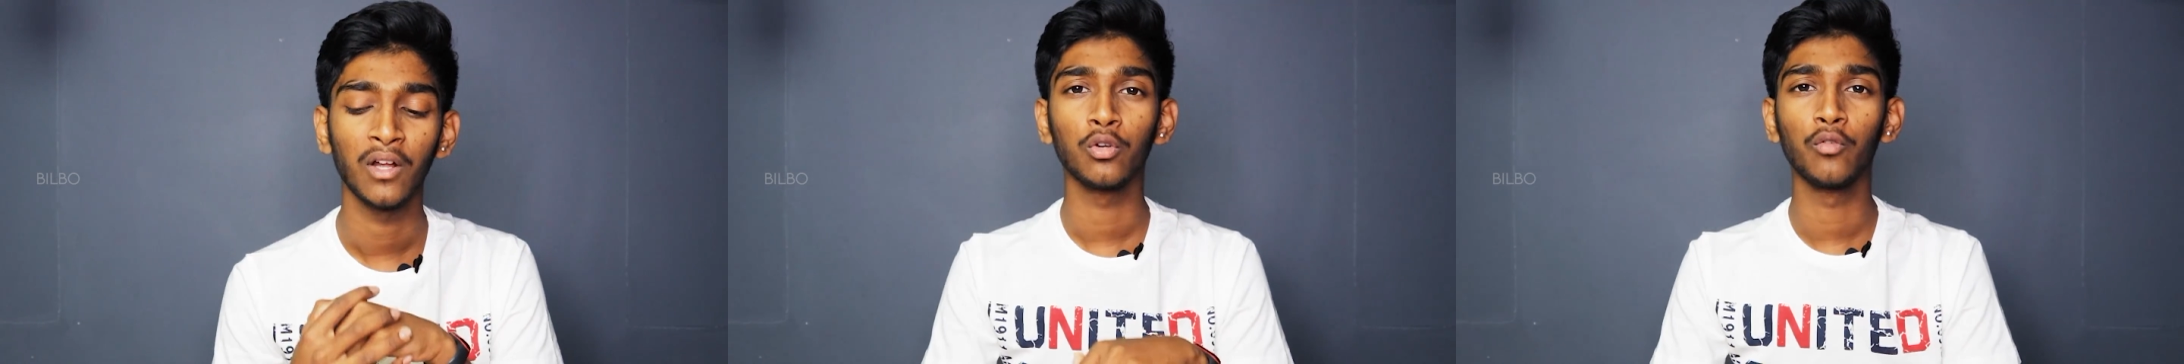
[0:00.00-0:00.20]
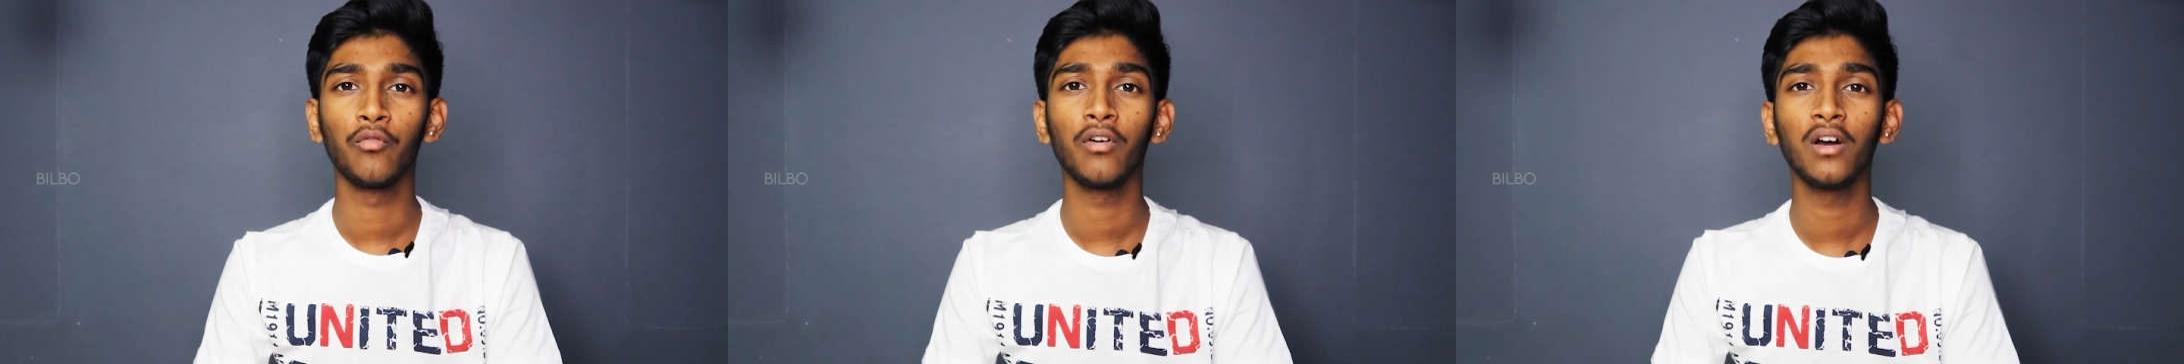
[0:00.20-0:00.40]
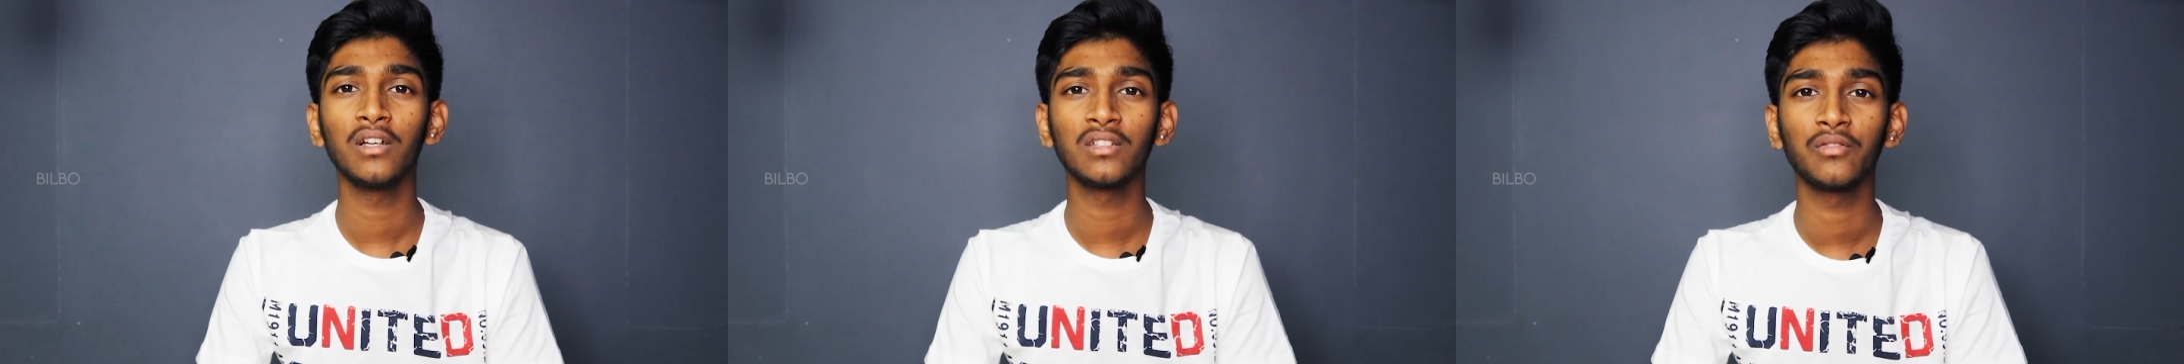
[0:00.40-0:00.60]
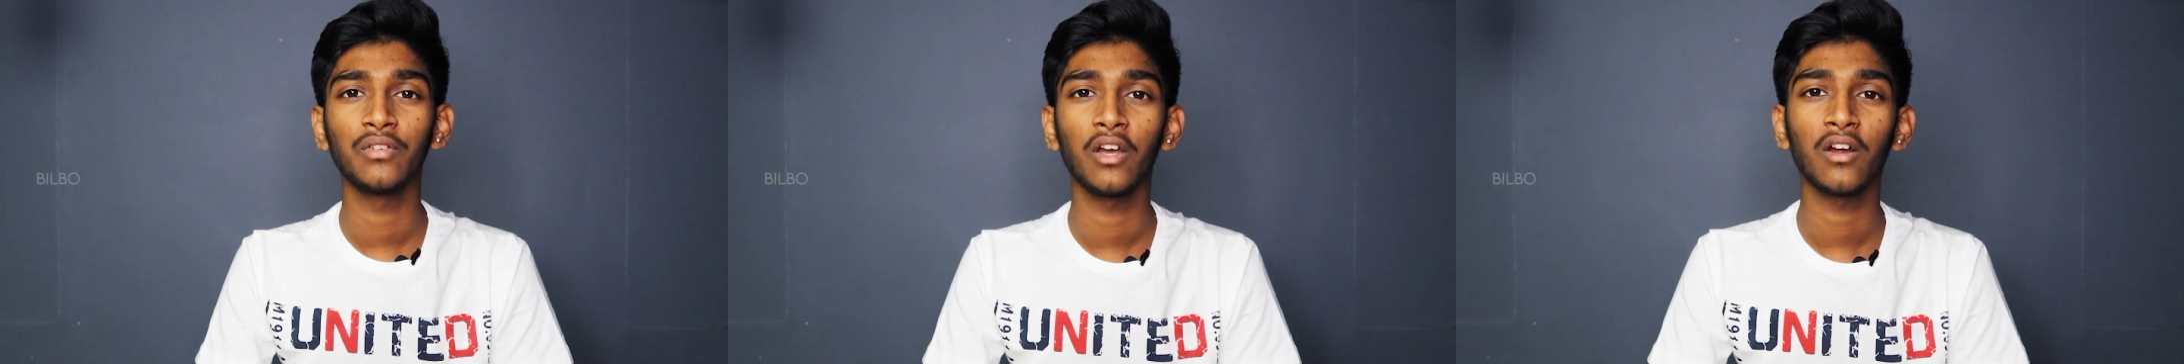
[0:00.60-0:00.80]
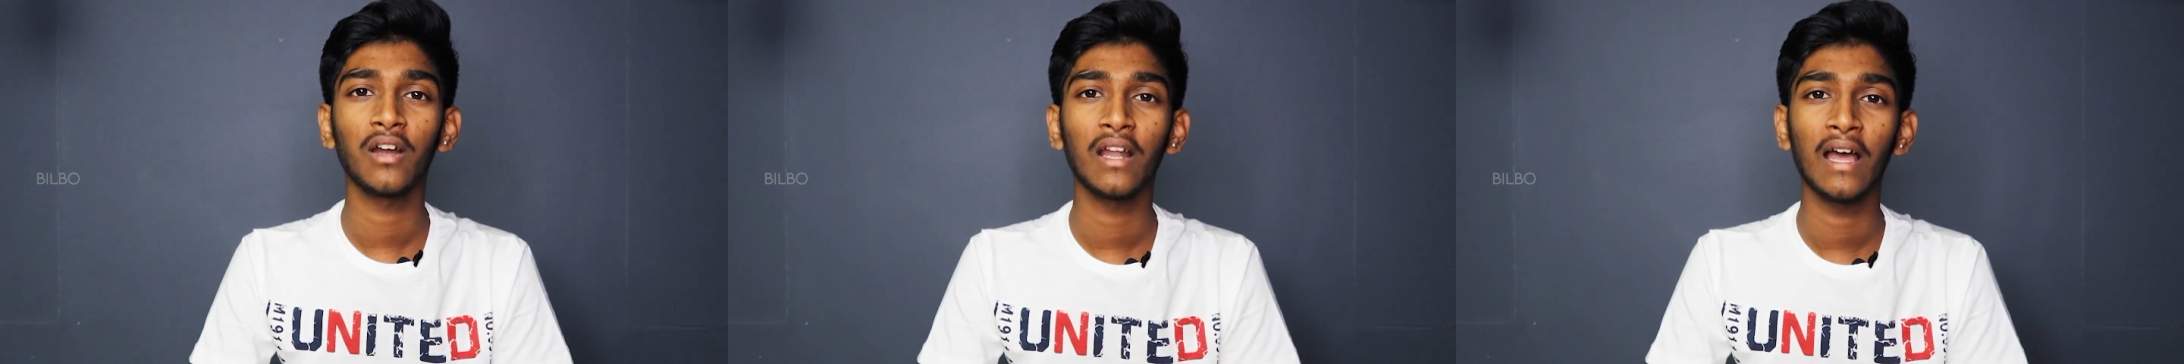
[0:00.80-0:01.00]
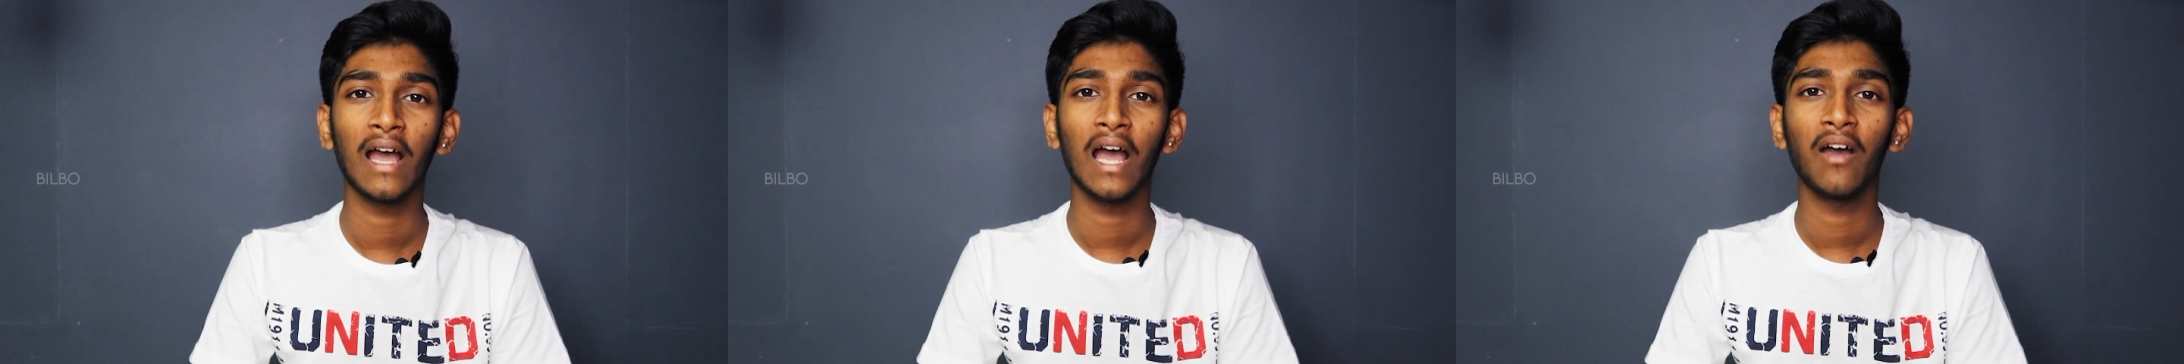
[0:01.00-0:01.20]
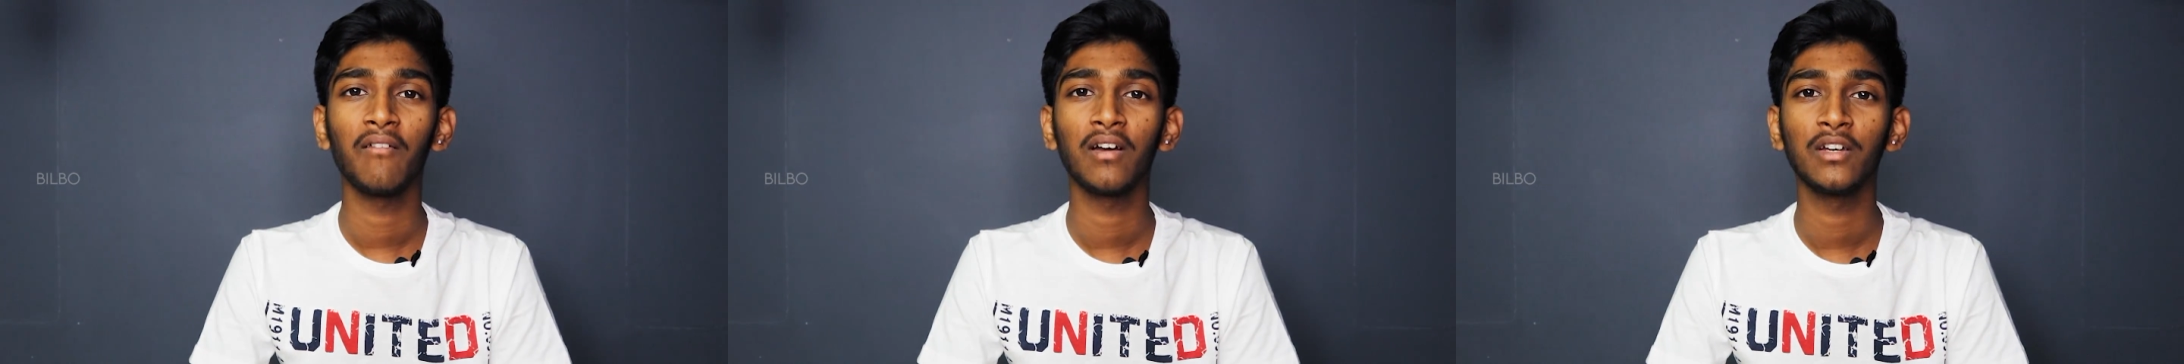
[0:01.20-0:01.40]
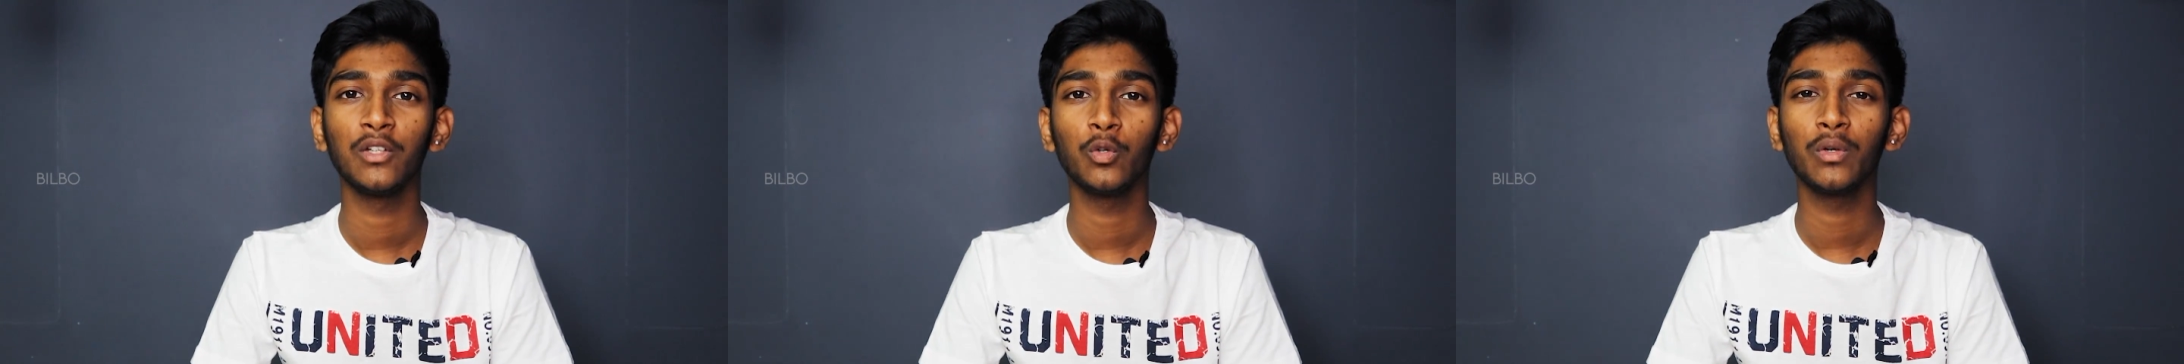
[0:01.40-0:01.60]
So first we are gonna have
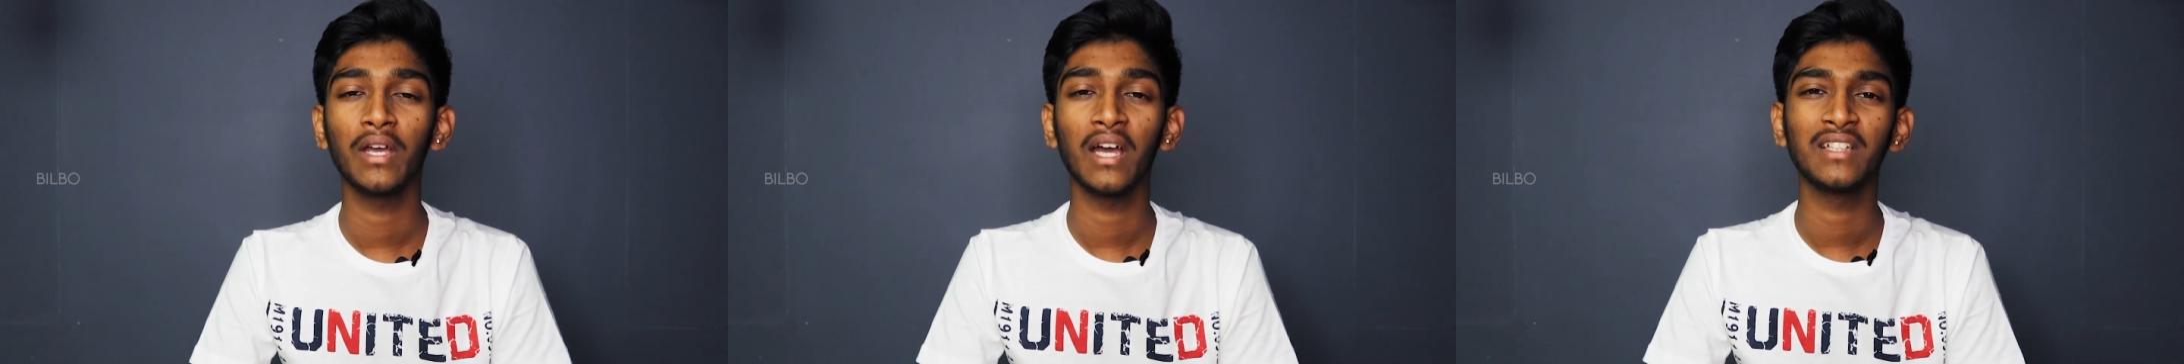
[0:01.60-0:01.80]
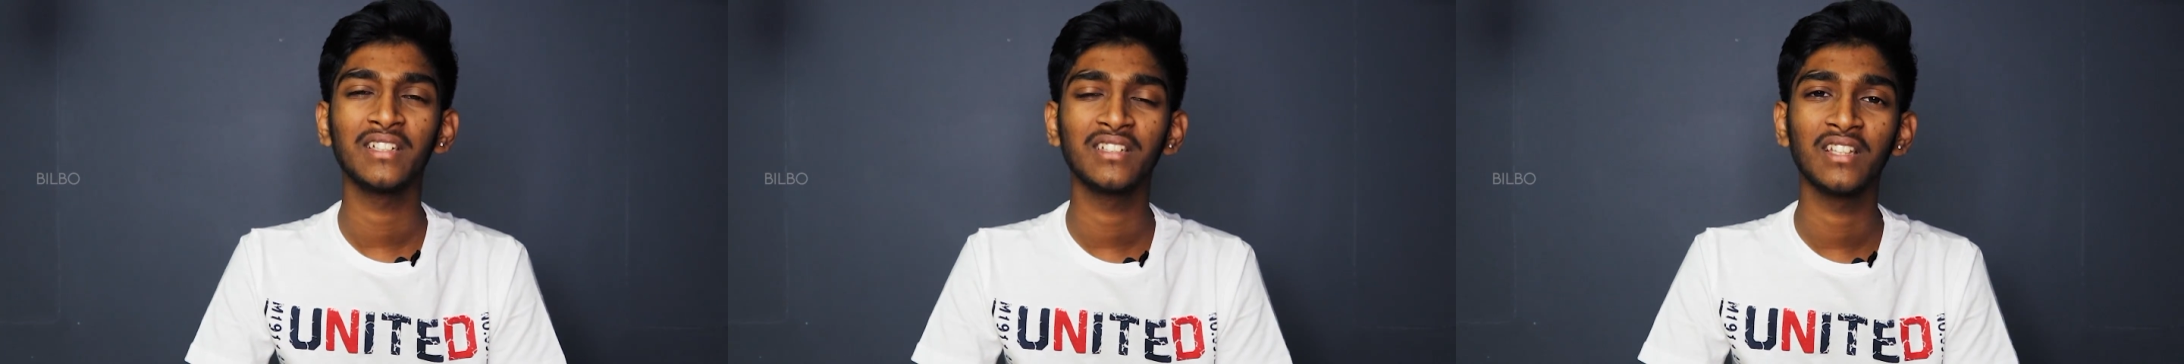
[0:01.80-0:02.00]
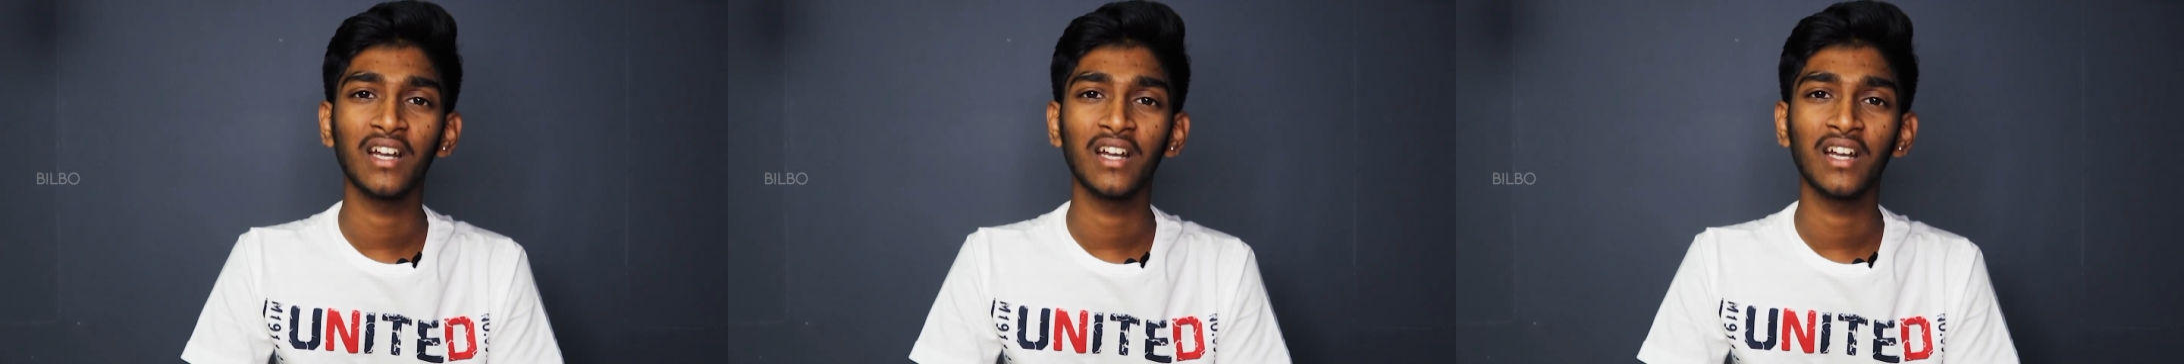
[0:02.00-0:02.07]
a new gadget